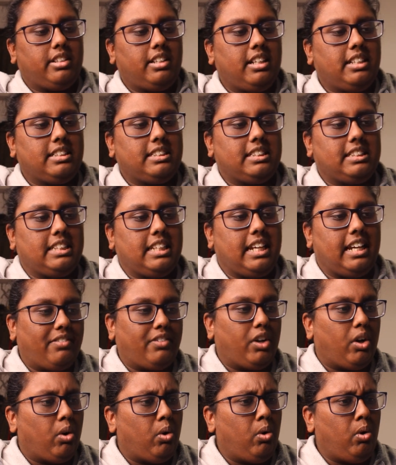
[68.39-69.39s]
Let's see.
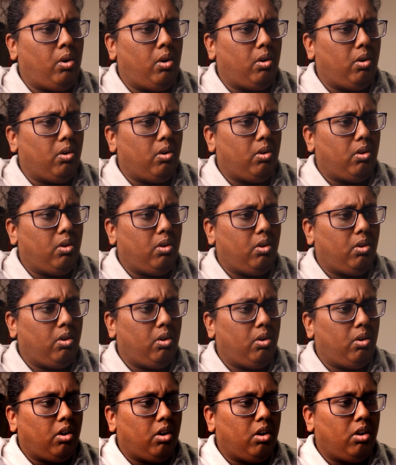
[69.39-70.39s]
Oh,
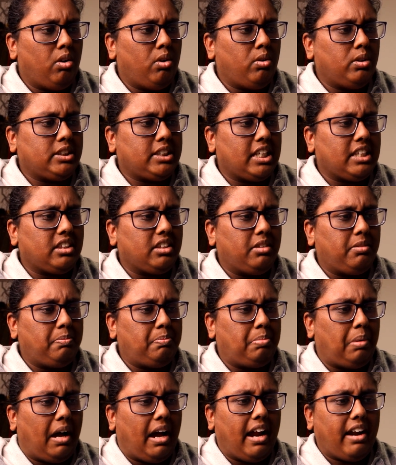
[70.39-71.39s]
oh, is that the
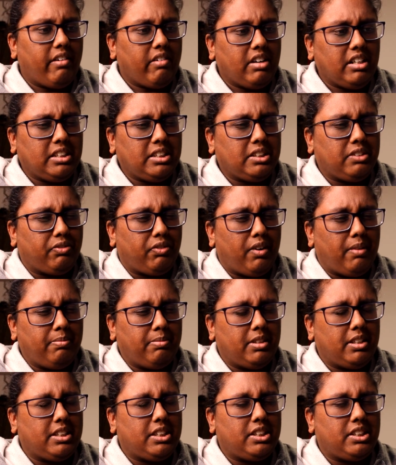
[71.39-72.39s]
pirates
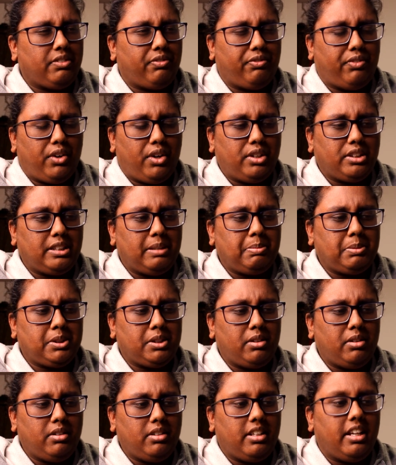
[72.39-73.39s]
from this first
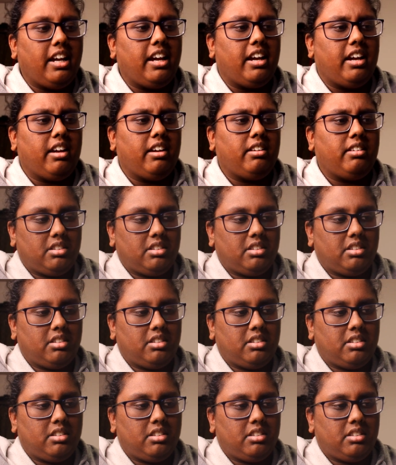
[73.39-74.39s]
episode? Yeah.
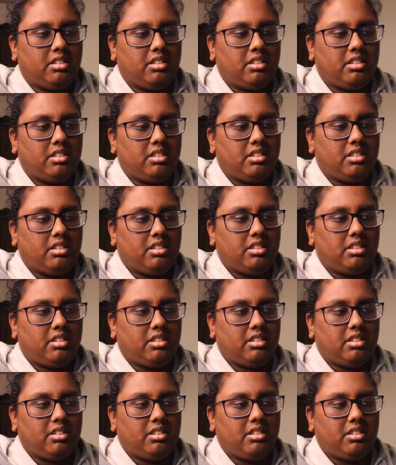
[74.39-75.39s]
Safety, I'll handle
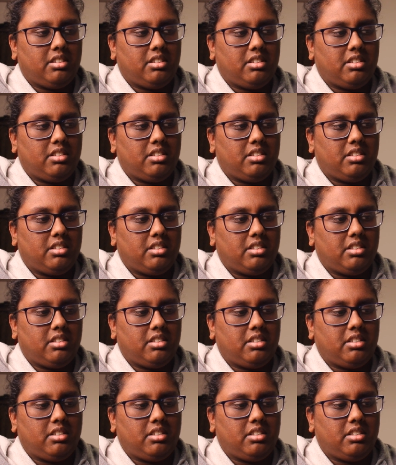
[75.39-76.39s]
this. Engineers,
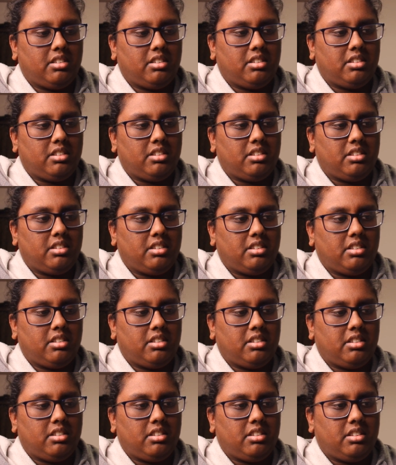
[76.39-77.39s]
thank you. To be
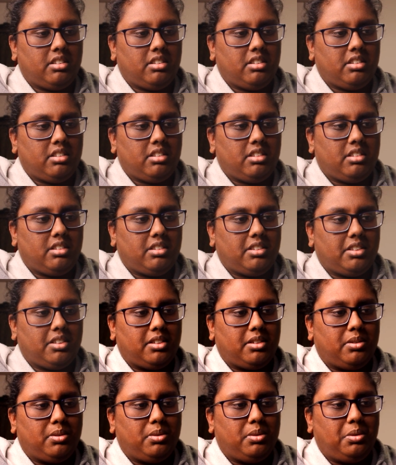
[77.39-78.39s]
continued.
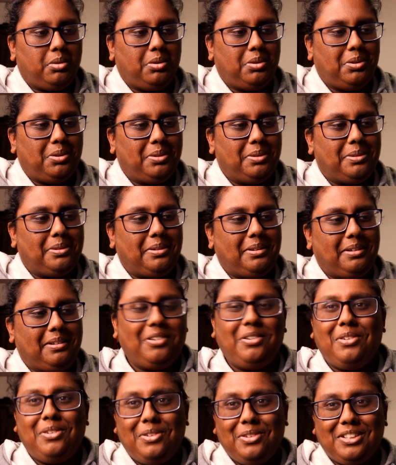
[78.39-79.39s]
Ooh.
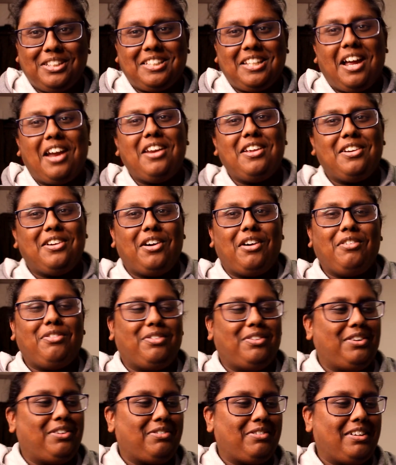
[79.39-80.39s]
Ooh, starting off
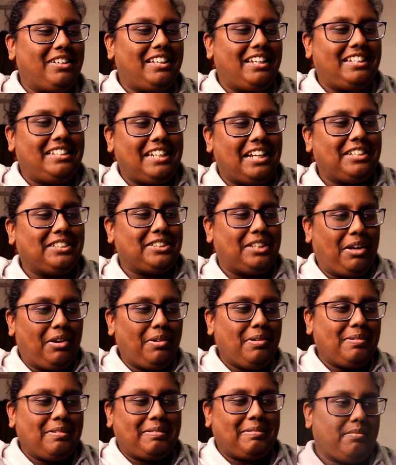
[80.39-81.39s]
on a really tense note.